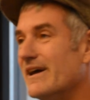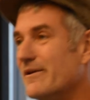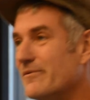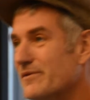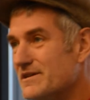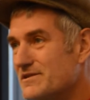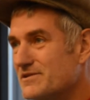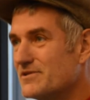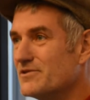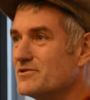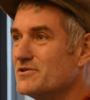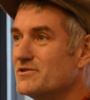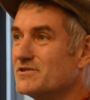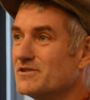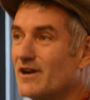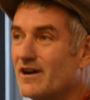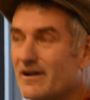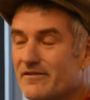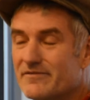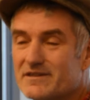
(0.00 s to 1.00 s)
and researchers
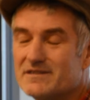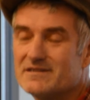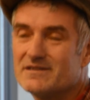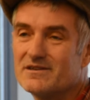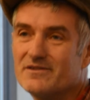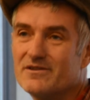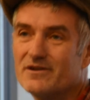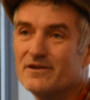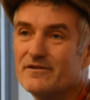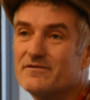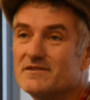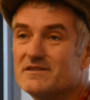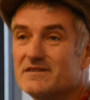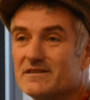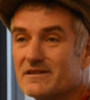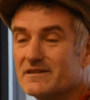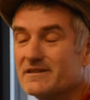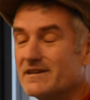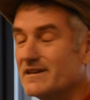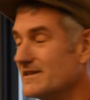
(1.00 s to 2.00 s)
obviously are there to
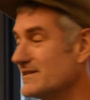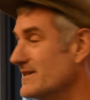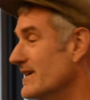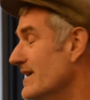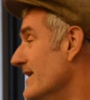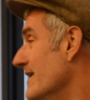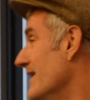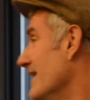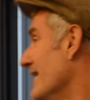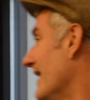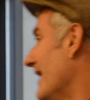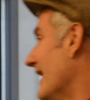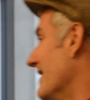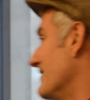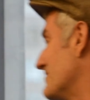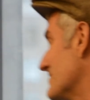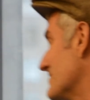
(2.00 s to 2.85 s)
facilitate us. And